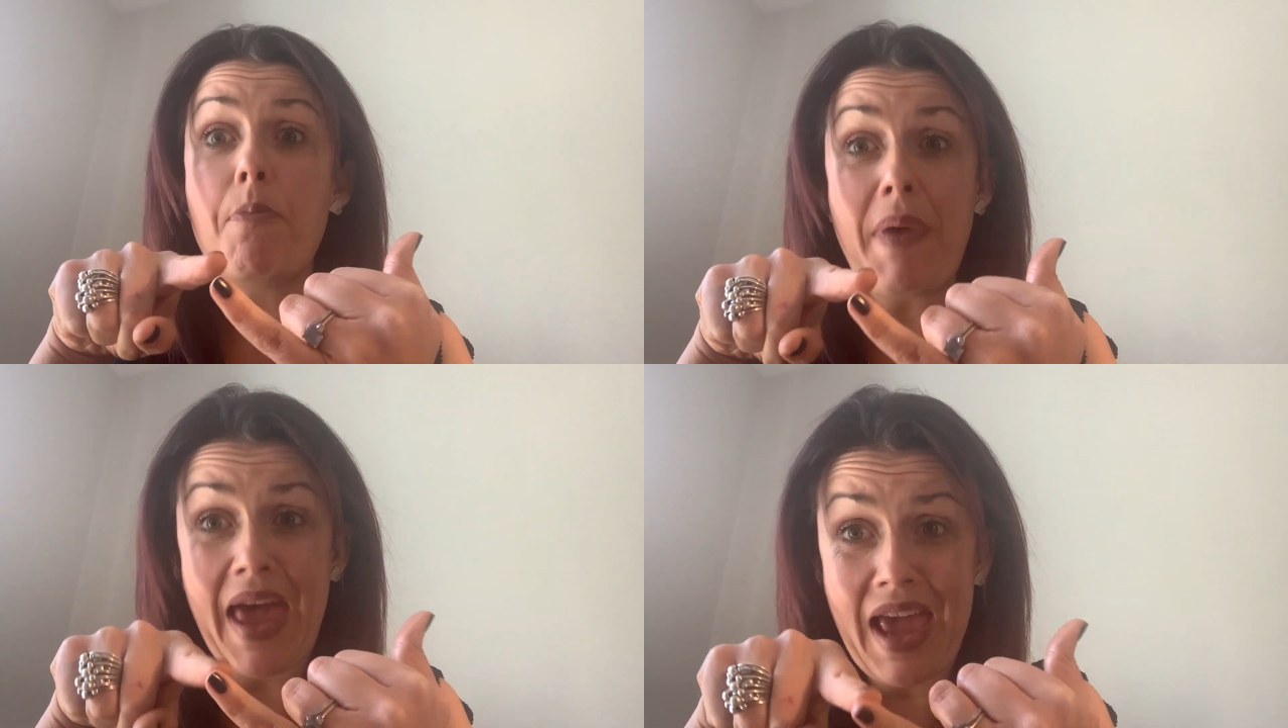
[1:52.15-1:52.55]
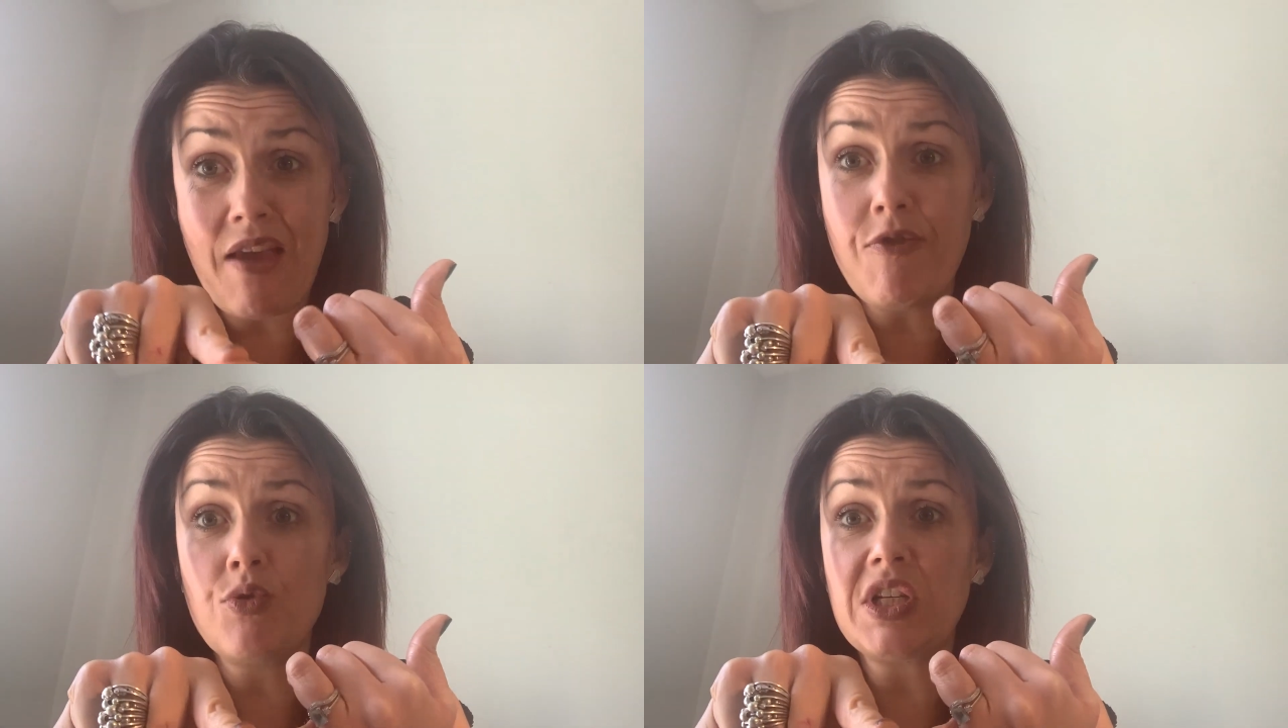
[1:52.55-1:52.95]

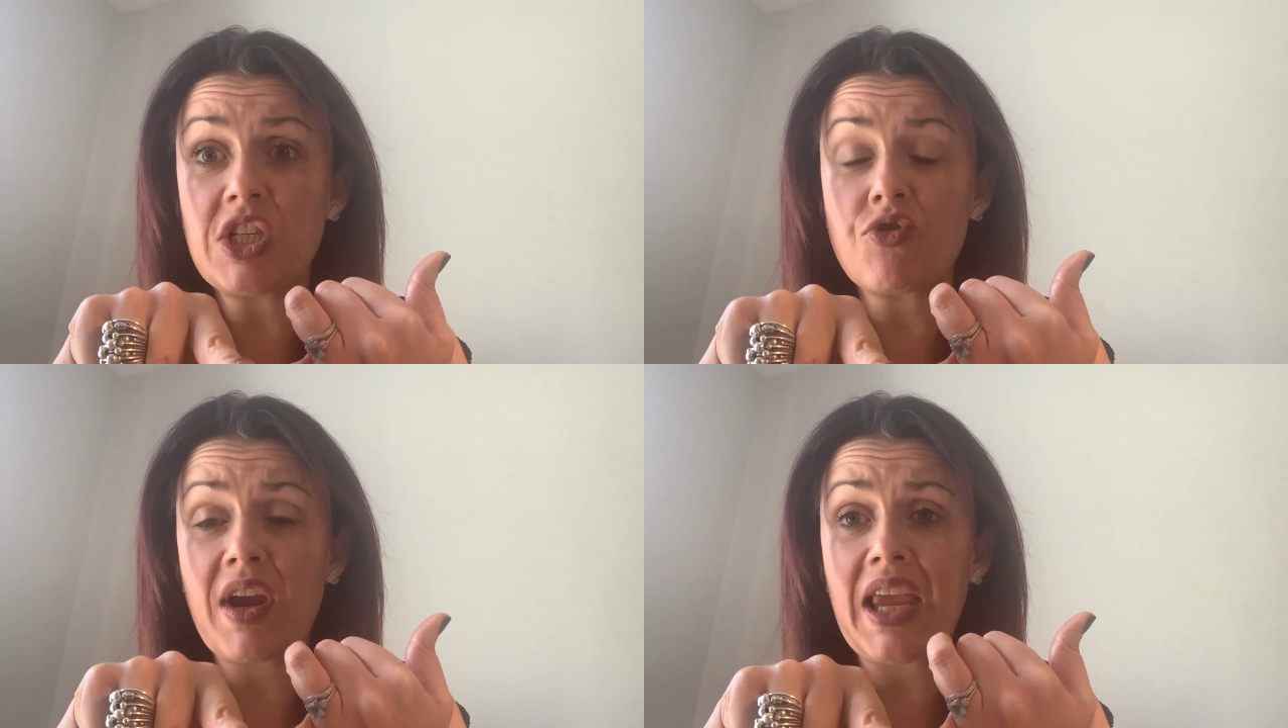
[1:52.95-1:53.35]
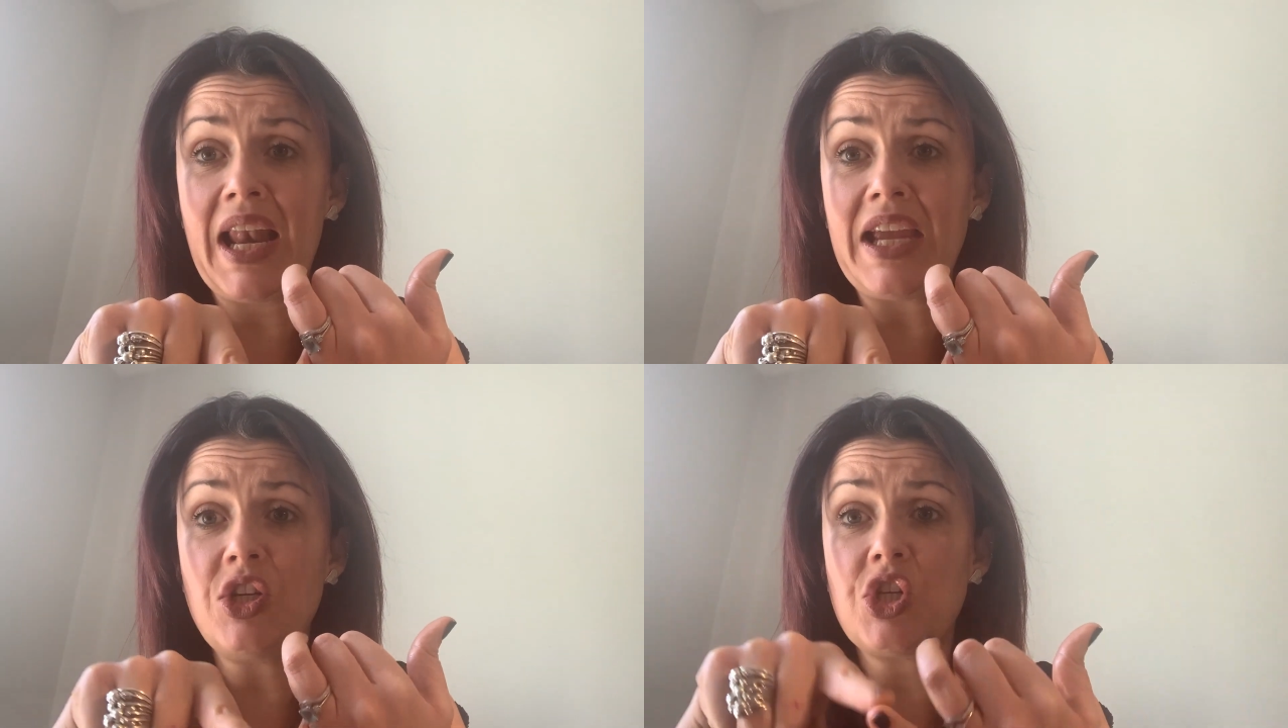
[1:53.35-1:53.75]
behavioral
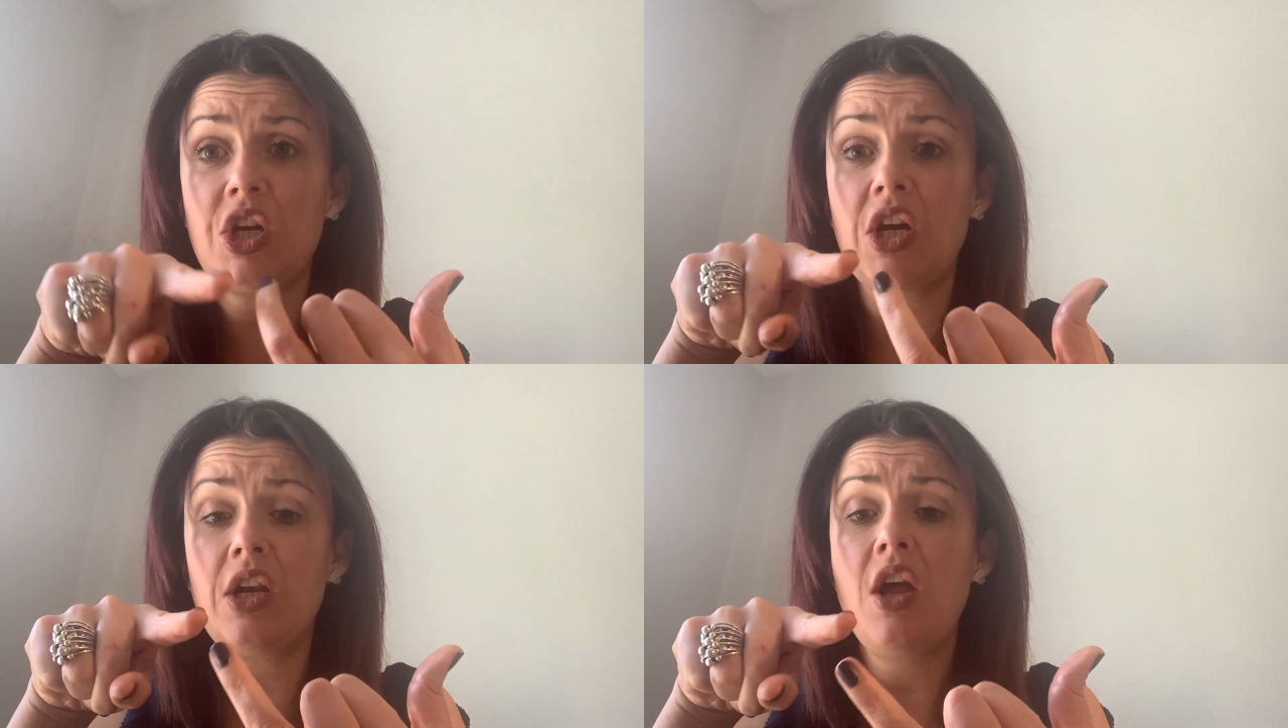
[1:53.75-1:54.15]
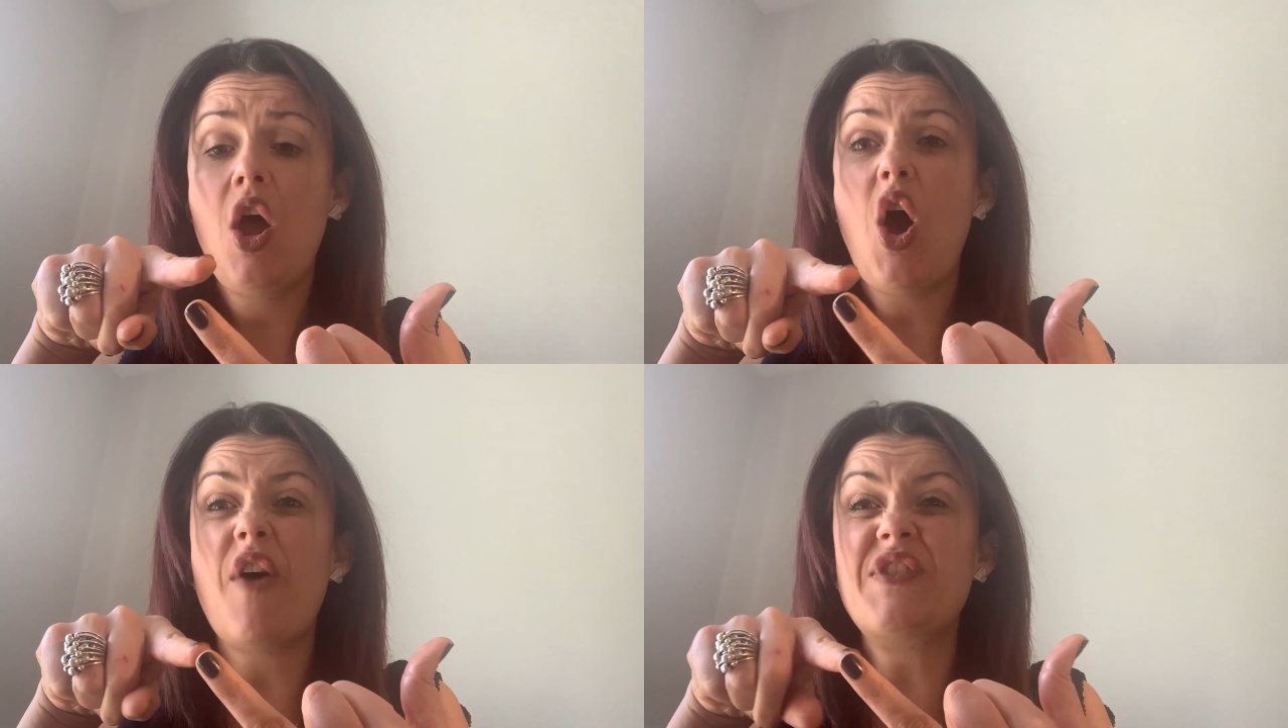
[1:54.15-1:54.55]
dysregulation,
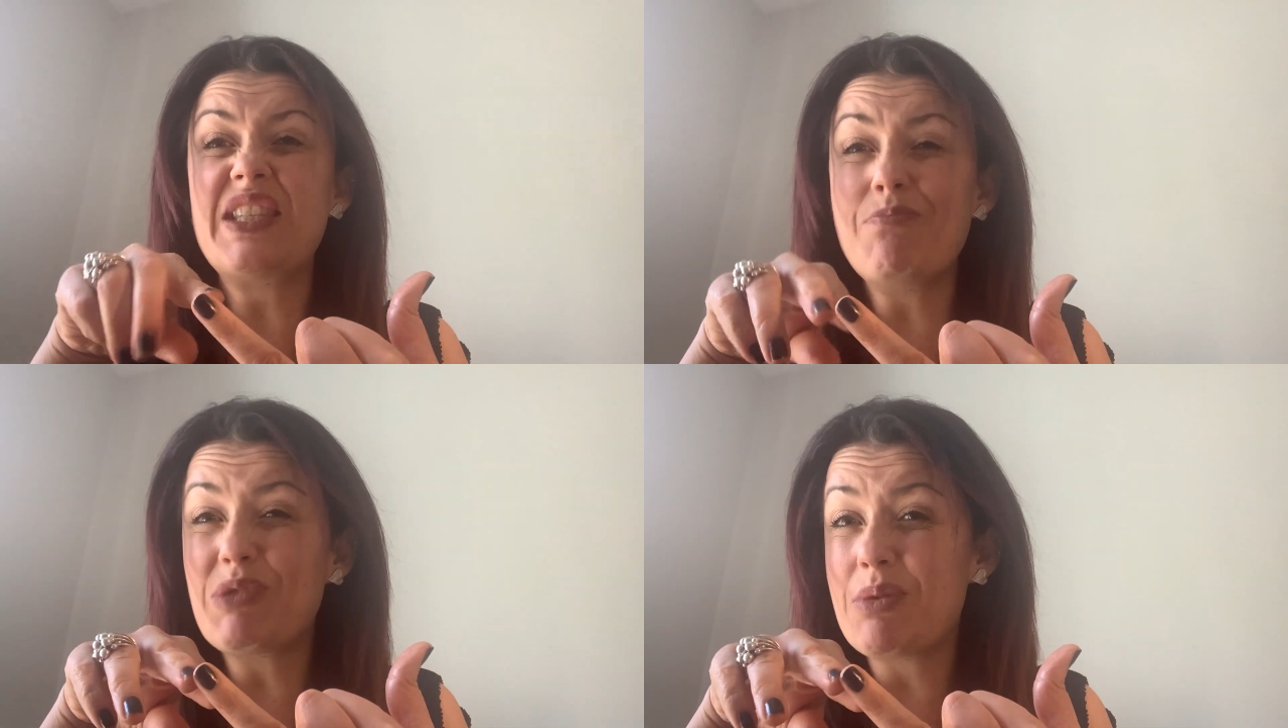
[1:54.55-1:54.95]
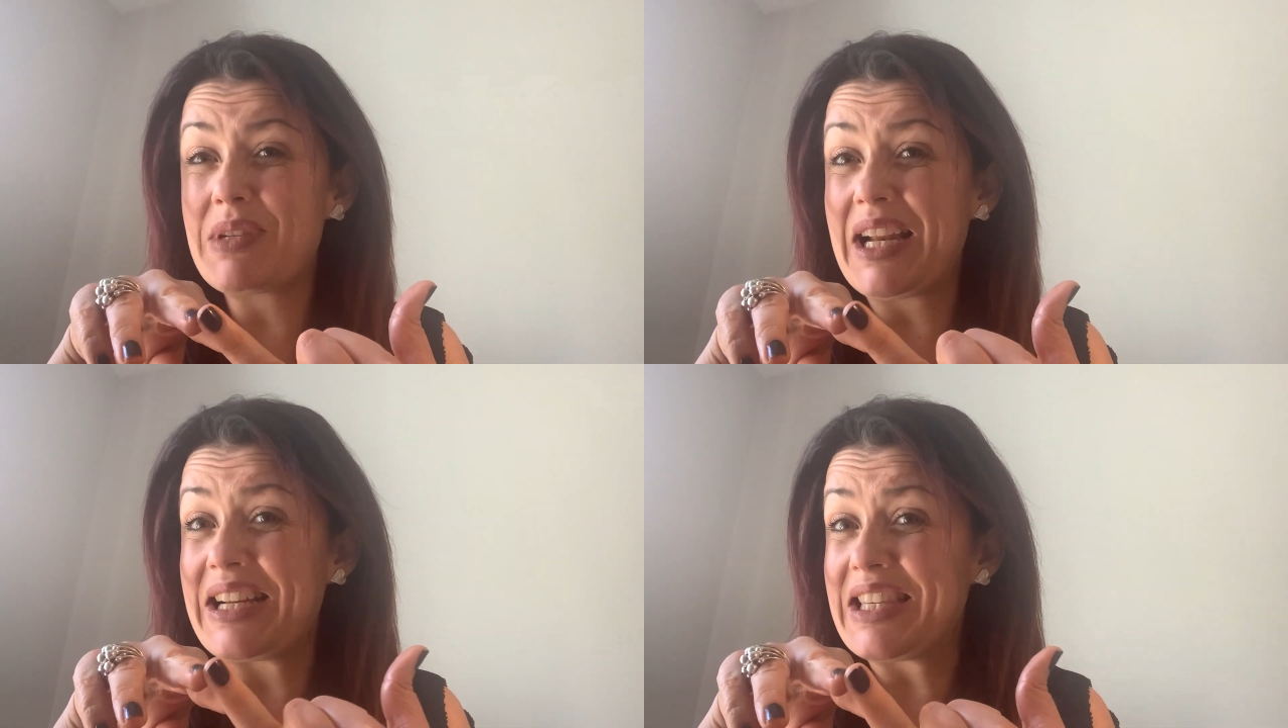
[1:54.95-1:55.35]
of
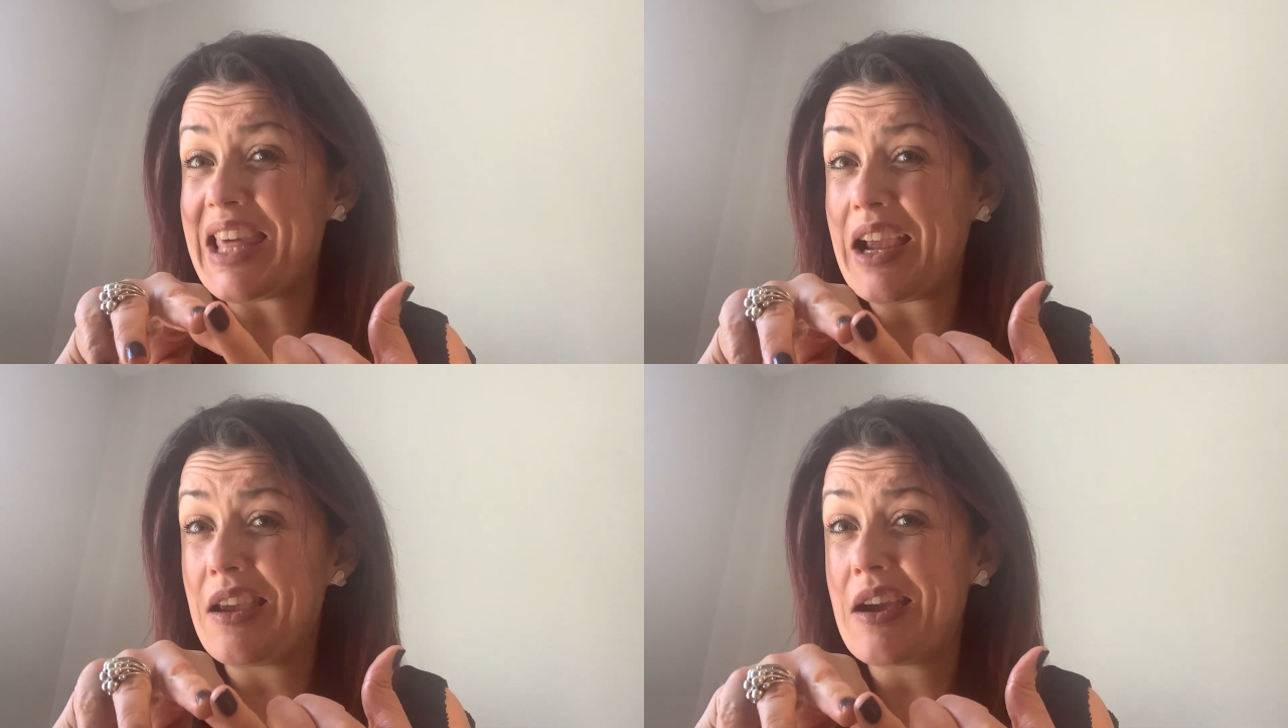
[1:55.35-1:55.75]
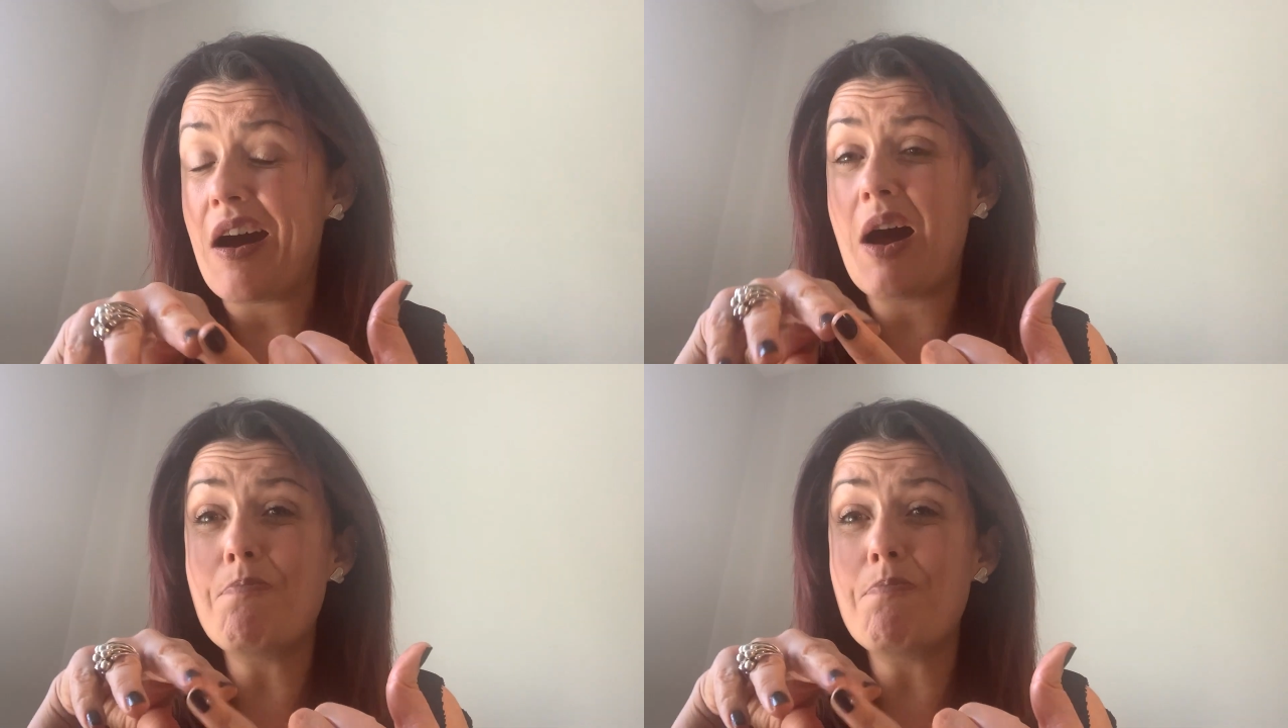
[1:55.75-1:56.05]
symptoms linked to their gut?